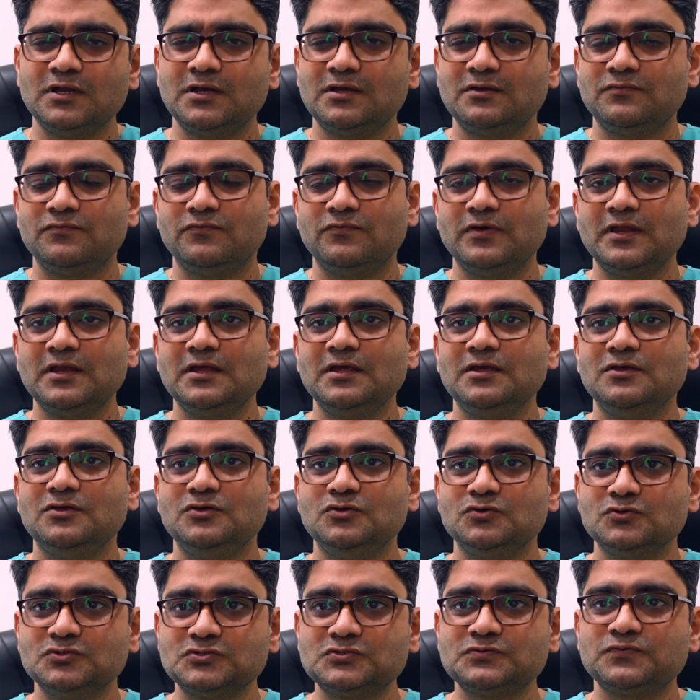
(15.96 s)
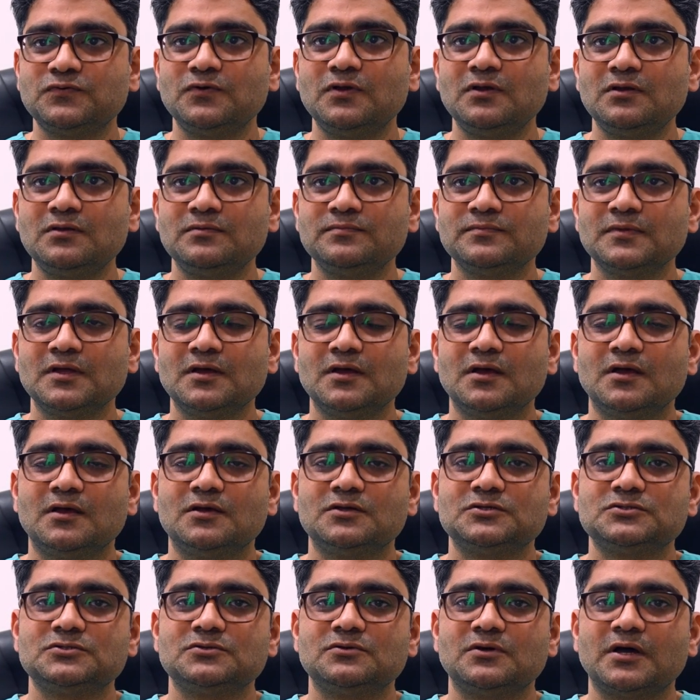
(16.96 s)
it very useful.
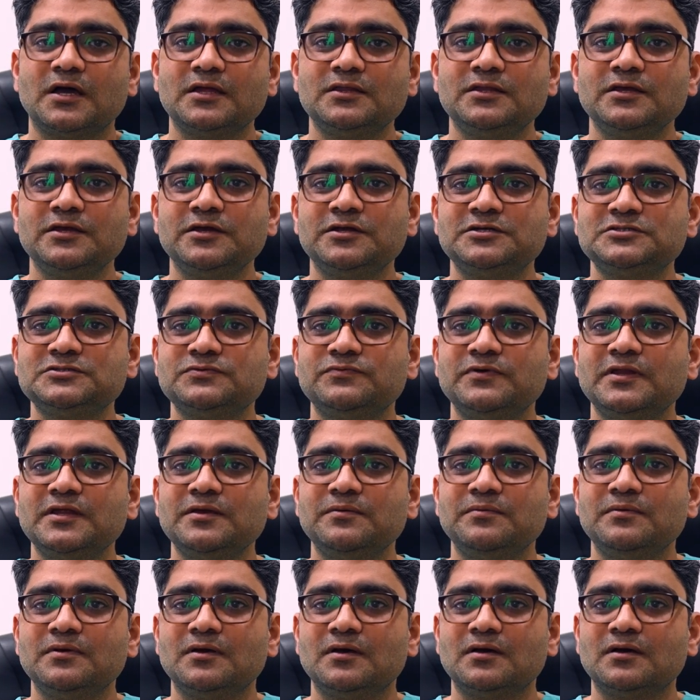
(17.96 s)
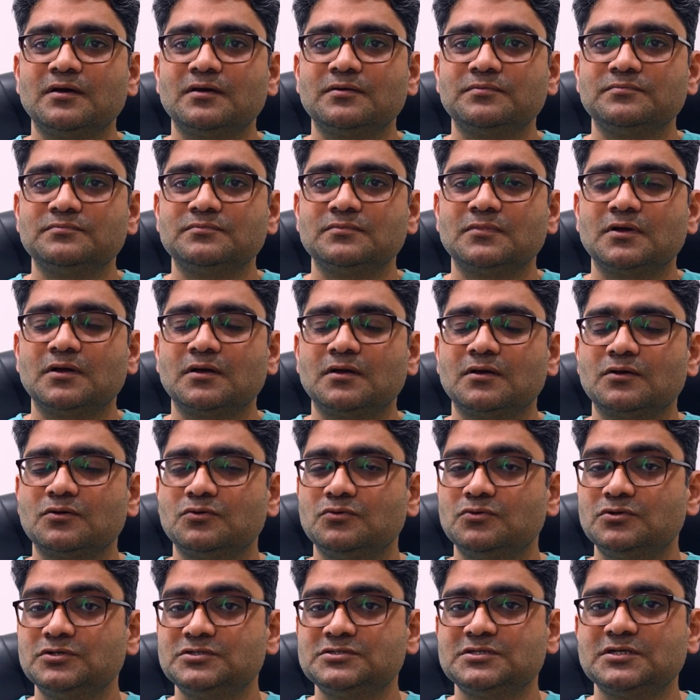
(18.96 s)
So I think it's very
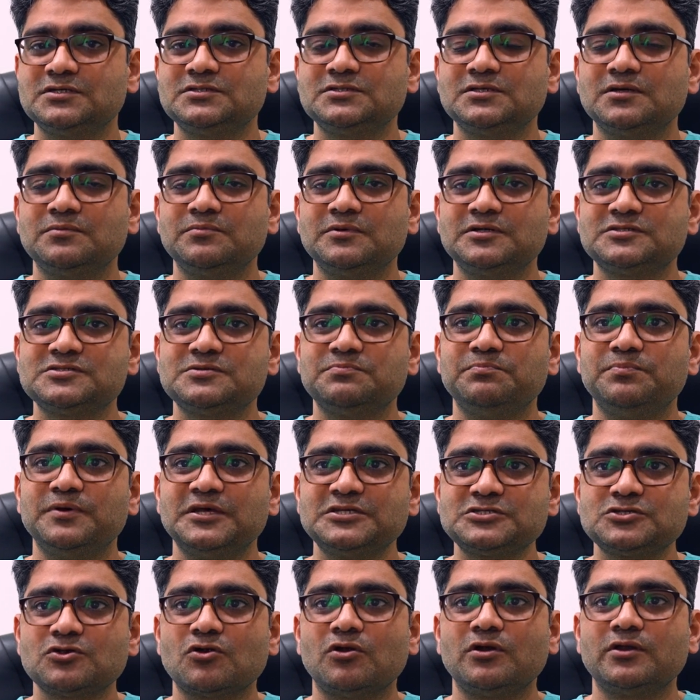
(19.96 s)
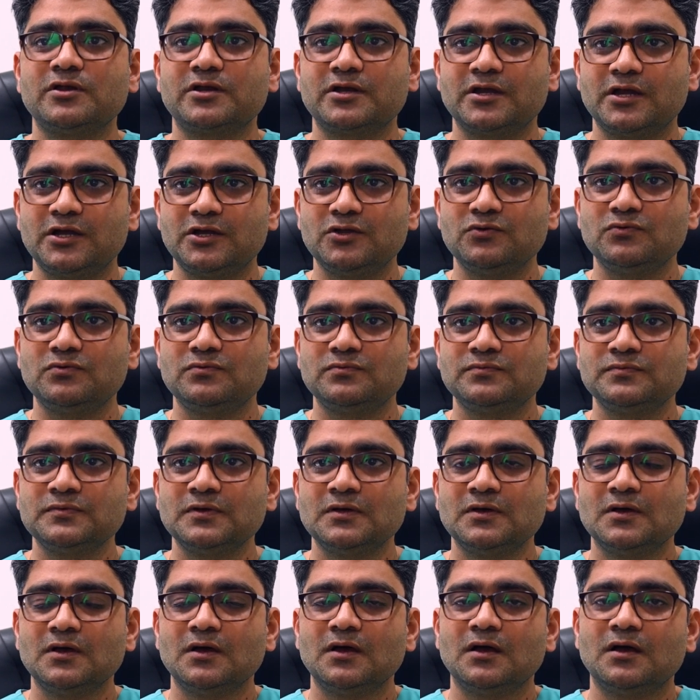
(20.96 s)
good system, it's best alternative.
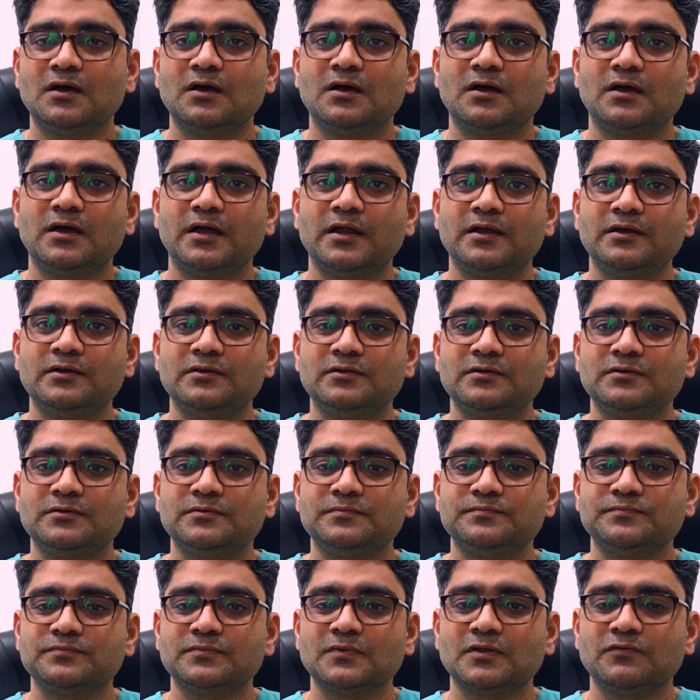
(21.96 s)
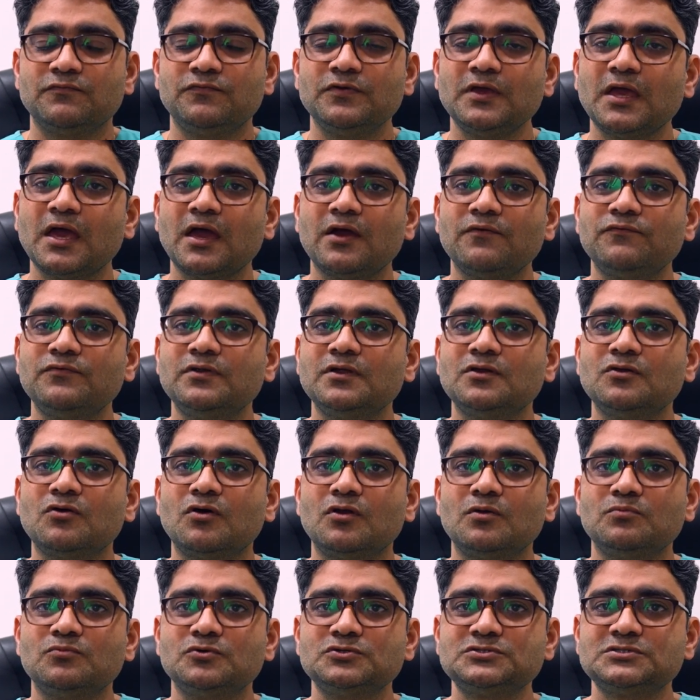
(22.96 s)
And we have done
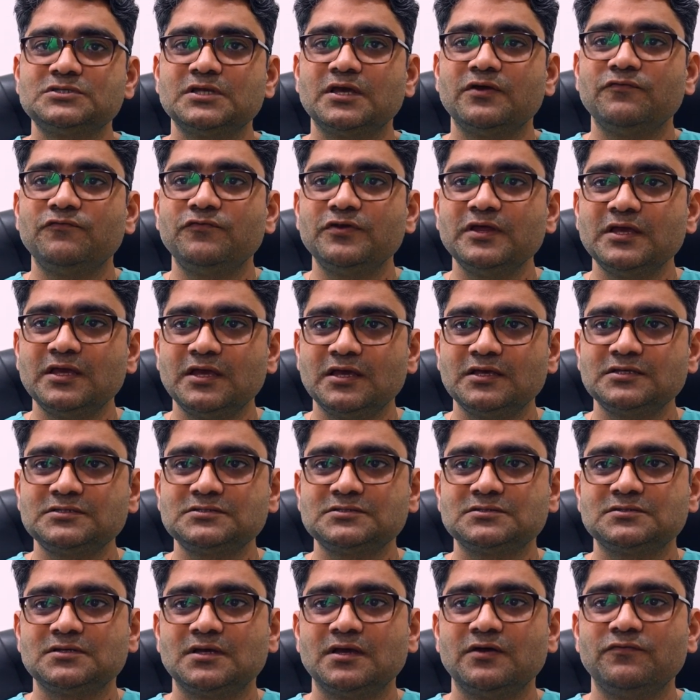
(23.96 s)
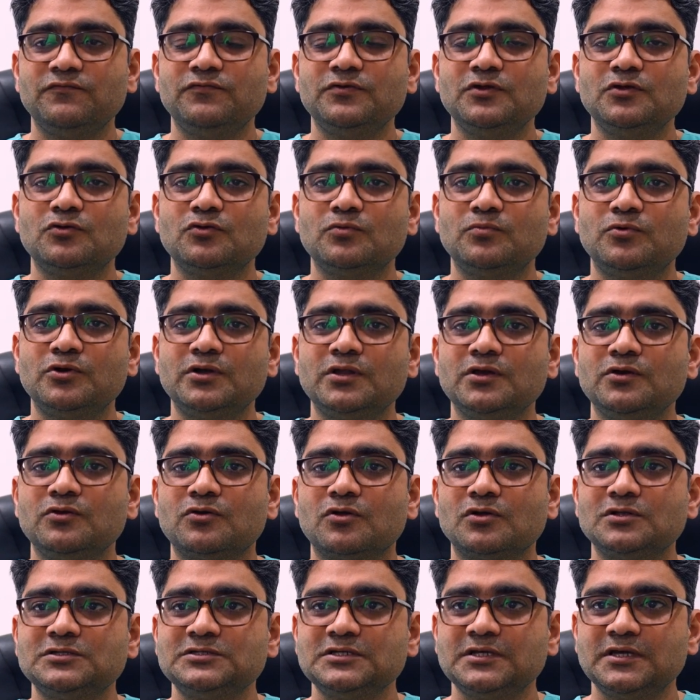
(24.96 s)
almost every case, every robotic
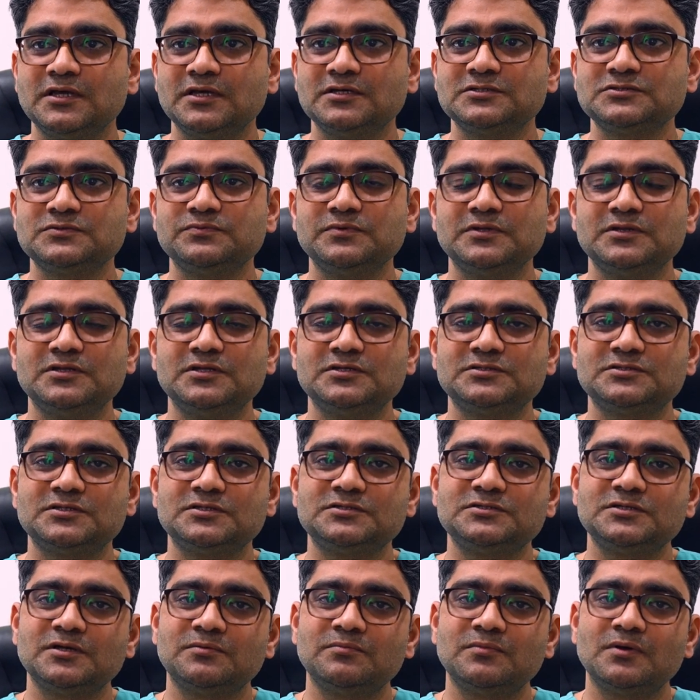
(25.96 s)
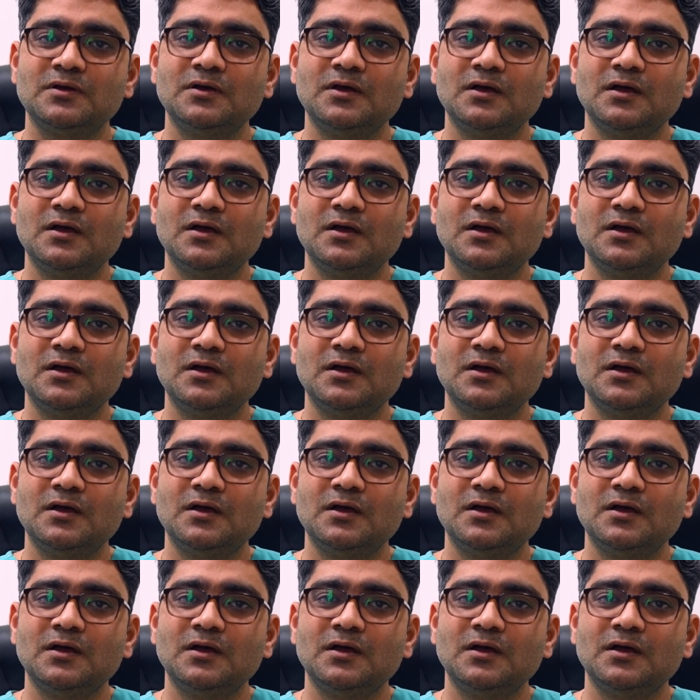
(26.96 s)
urology case with this system,